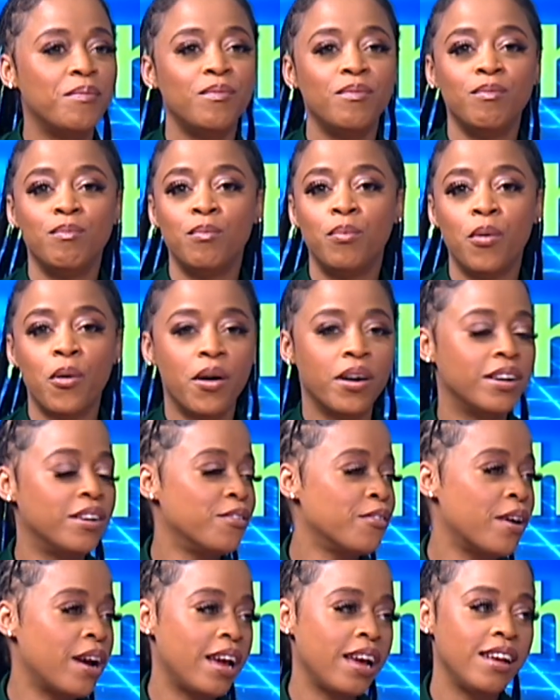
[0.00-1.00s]
Born
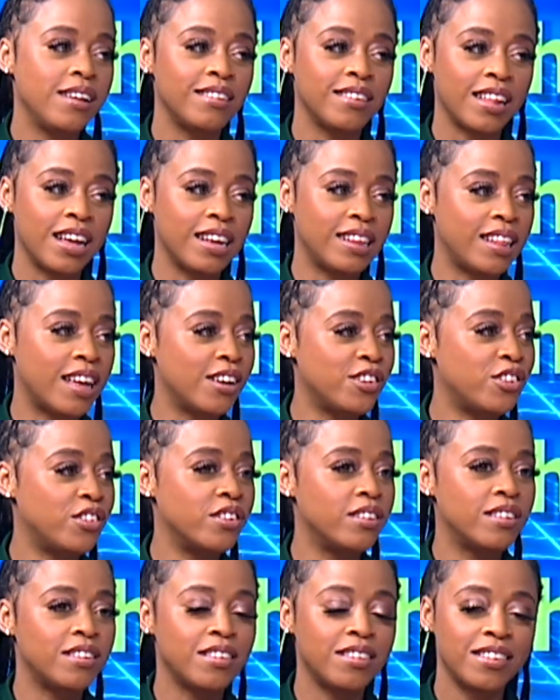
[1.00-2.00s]
and raised, that's
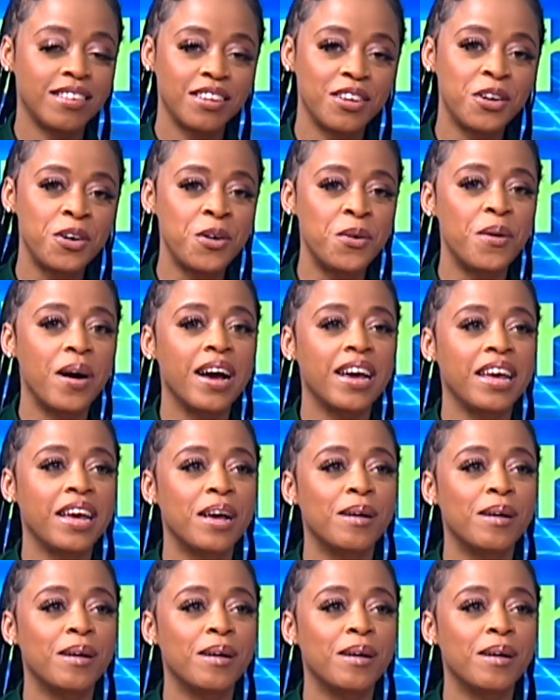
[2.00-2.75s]
just who I am.